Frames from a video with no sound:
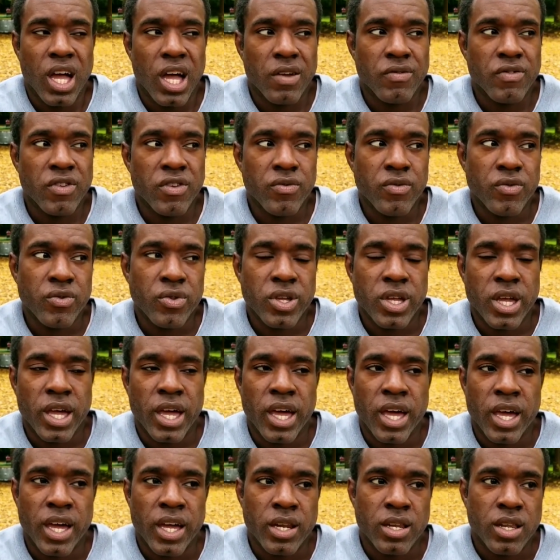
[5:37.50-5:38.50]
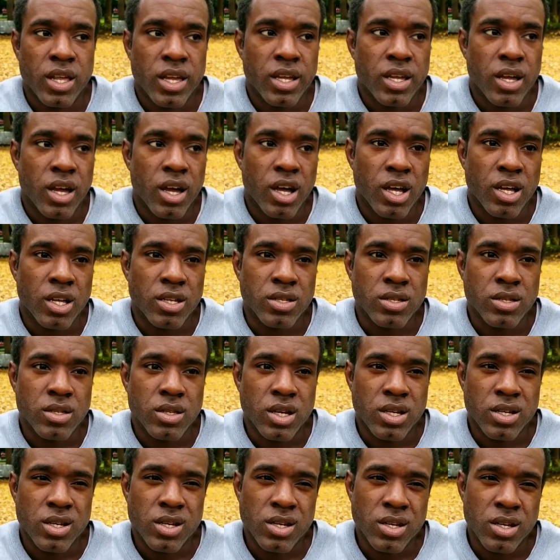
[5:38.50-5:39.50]
had
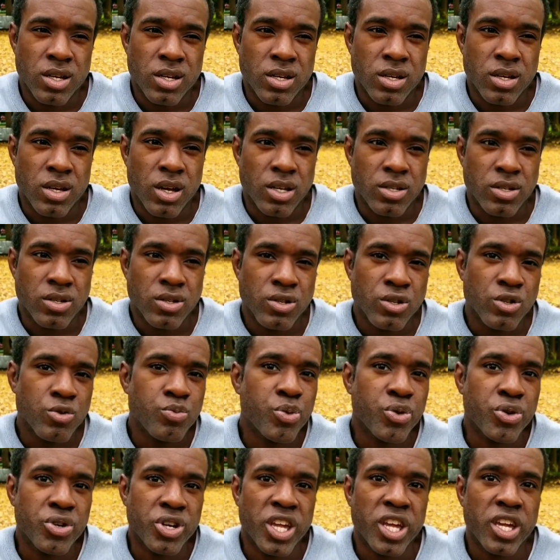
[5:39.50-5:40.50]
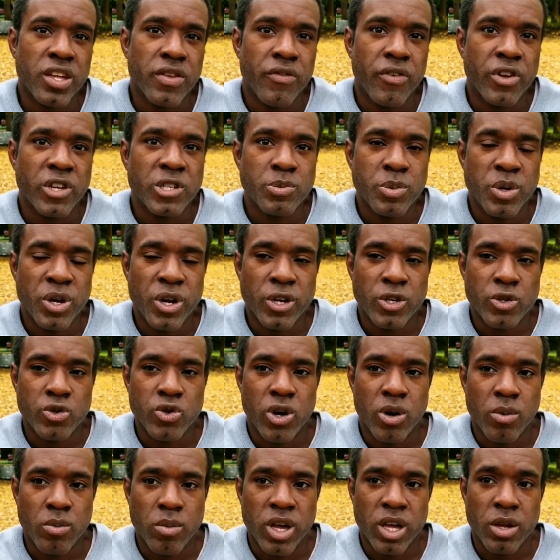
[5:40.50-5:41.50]
a super negative experience
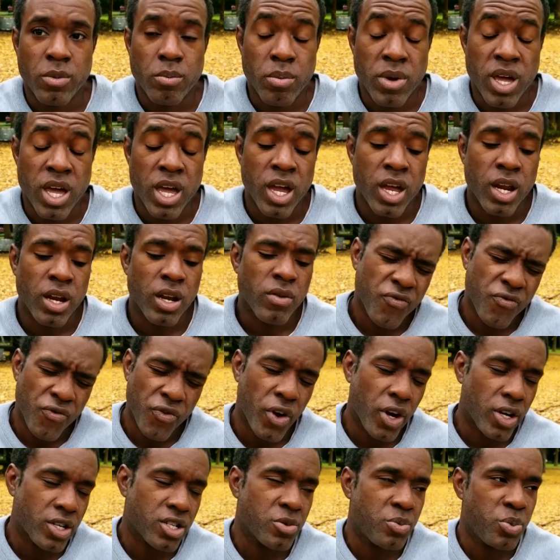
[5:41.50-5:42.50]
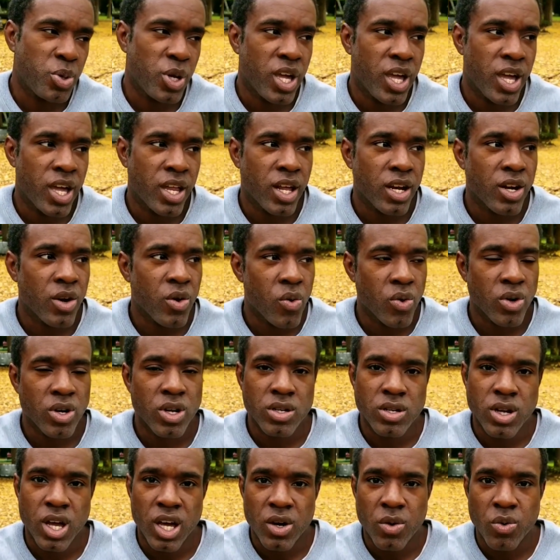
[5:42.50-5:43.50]
where I'm like, man, Japan, I don't
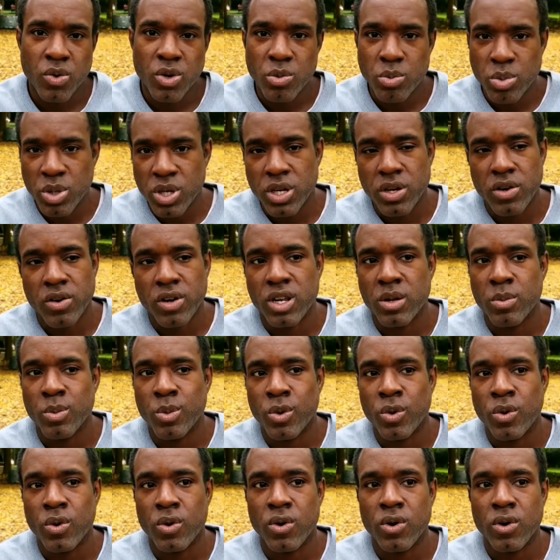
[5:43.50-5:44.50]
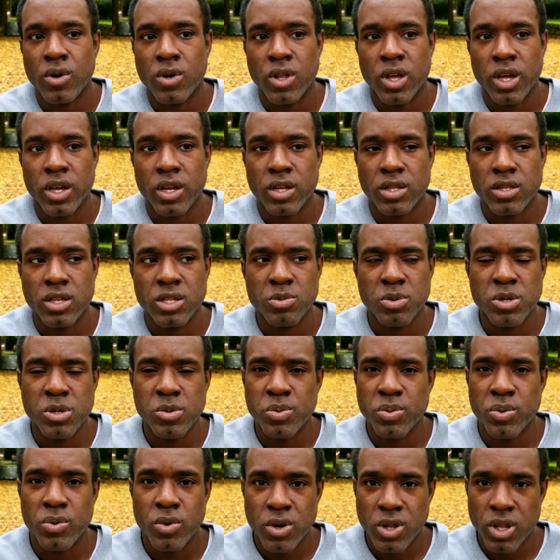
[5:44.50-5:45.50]
want to be here anymore. Or like these
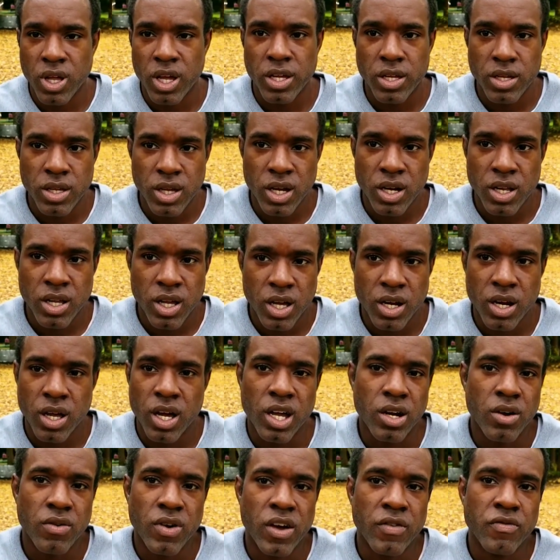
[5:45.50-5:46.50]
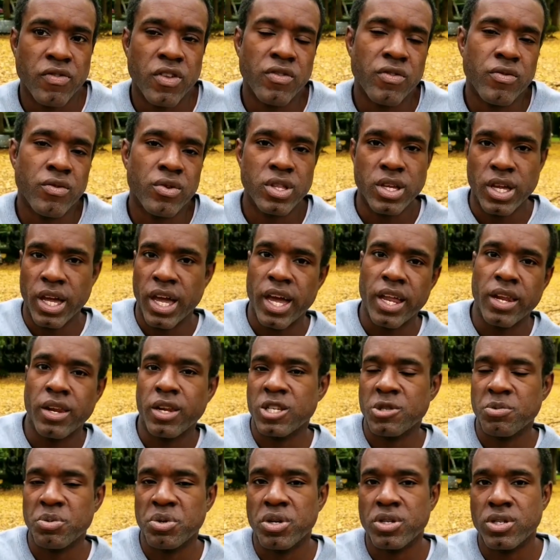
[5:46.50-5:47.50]
people are like yada yada. I've never really had
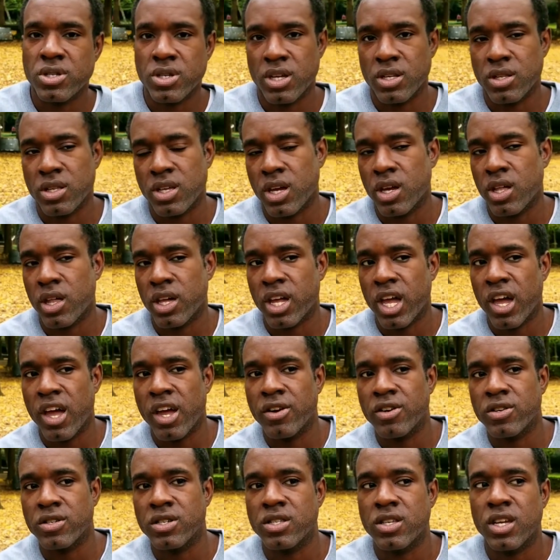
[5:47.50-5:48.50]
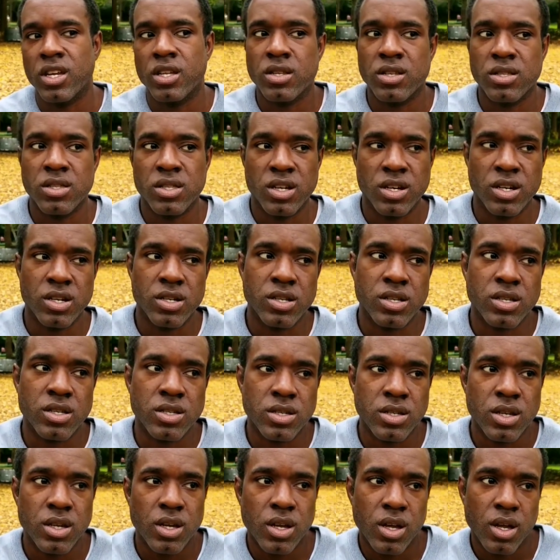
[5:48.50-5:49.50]
an experience like that. Like I understand that
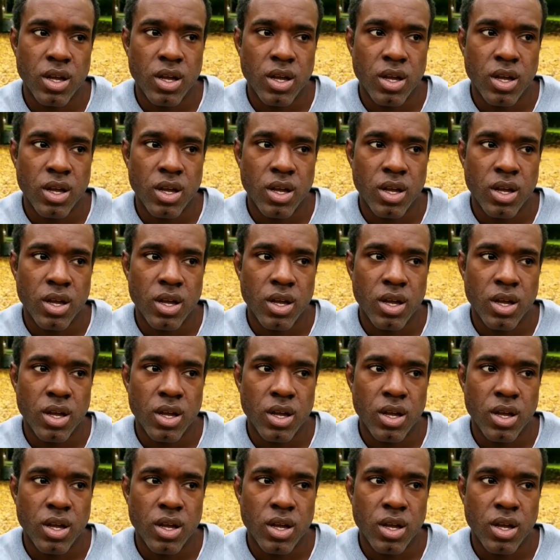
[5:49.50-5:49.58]
there's,